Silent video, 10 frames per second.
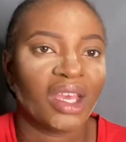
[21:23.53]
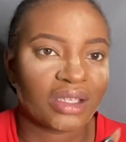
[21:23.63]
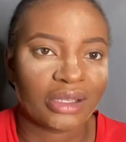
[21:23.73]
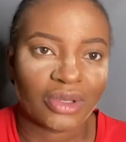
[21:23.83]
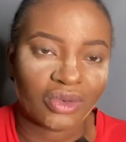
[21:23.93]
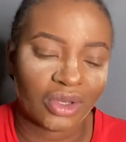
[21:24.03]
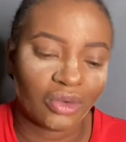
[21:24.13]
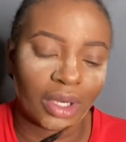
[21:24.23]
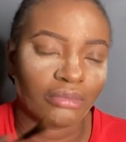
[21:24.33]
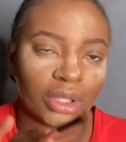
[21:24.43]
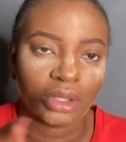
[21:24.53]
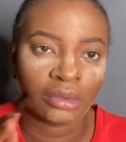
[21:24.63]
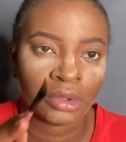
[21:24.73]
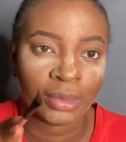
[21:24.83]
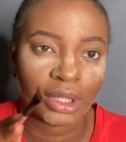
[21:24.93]
This is between you and me.
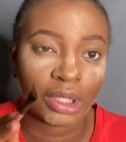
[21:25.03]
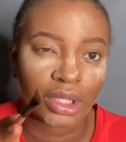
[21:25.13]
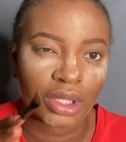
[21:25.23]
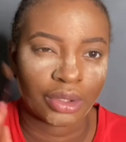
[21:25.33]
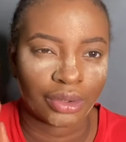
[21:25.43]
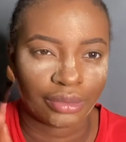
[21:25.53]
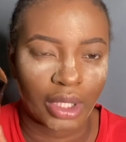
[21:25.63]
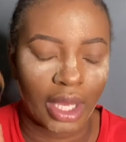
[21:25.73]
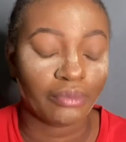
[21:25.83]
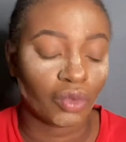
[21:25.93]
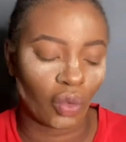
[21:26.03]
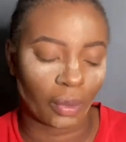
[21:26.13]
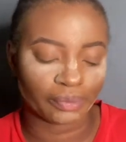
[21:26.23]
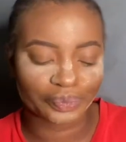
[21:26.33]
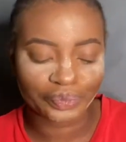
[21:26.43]
Nobody needs to know. Okay, cool.
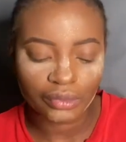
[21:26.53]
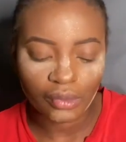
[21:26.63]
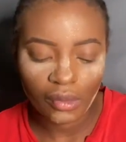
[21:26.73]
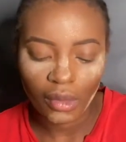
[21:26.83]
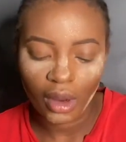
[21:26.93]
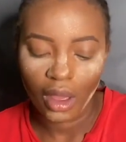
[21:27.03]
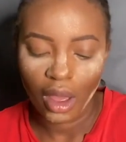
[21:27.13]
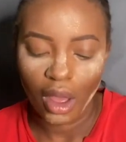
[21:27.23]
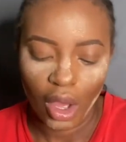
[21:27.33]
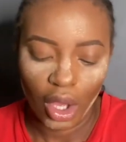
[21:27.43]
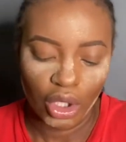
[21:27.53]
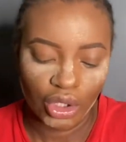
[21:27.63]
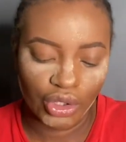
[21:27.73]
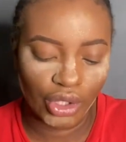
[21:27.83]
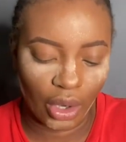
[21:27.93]

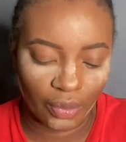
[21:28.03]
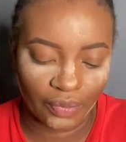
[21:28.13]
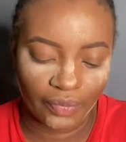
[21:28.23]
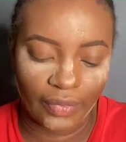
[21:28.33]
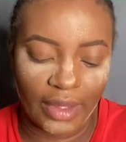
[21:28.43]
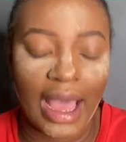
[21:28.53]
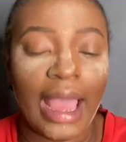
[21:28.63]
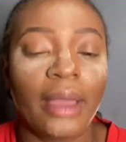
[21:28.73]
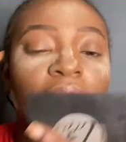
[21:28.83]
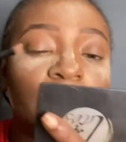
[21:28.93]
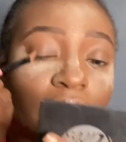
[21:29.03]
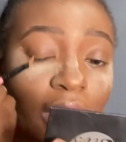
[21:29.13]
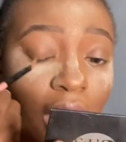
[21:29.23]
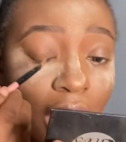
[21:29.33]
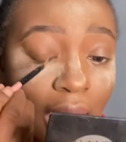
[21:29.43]
So, I'm in the
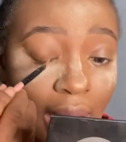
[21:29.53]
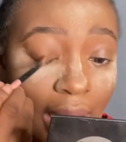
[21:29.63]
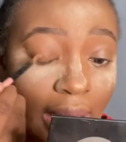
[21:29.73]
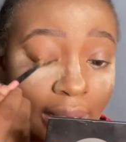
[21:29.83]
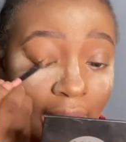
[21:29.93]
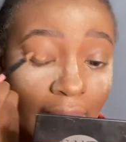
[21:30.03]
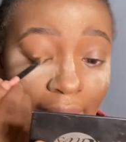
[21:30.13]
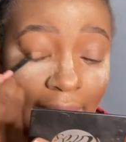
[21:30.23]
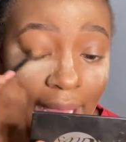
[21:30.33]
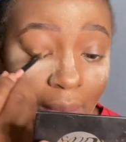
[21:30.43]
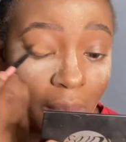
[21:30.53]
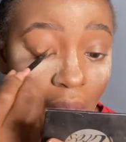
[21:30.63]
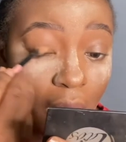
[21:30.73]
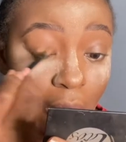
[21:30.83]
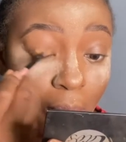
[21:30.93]
car and I am
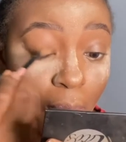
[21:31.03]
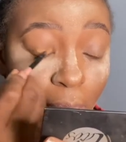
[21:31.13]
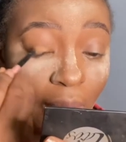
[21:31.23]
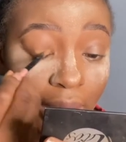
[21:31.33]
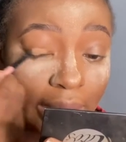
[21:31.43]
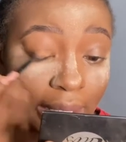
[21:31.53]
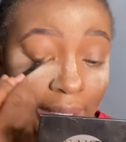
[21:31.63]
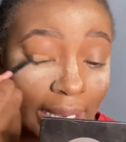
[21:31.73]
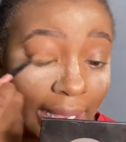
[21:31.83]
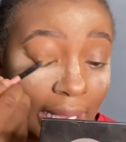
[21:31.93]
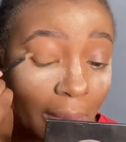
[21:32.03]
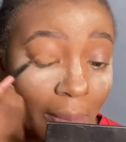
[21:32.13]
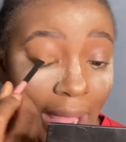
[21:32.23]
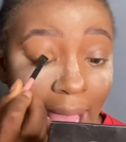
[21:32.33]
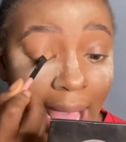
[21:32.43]
bugging. Like,
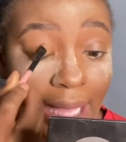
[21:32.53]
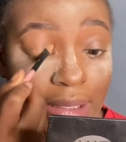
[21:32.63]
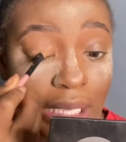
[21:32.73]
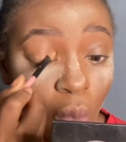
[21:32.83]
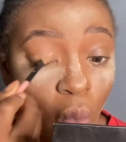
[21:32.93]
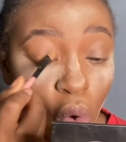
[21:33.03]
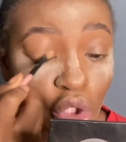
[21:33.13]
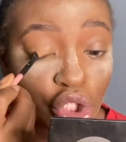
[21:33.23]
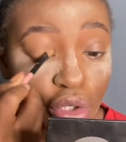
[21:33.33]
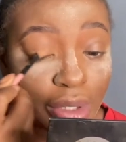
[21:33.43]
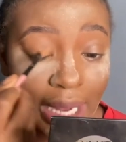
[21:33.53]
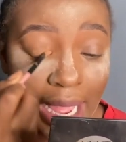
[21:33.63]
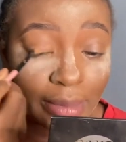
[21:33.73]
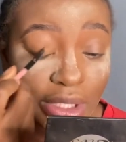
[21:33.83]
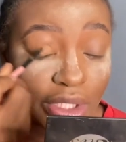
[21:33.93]
my eyes are watering.
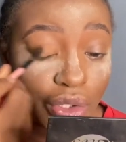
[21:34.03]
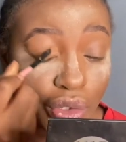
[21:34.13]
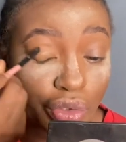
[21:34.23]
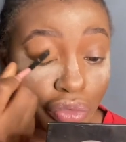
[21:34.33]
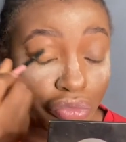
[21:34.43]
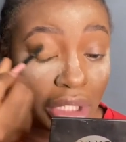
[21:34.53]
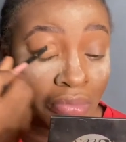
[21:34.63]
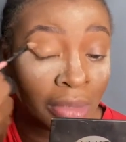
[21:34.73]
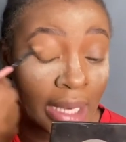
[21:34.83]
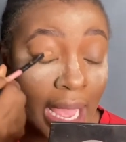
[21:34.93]
I'm screaming.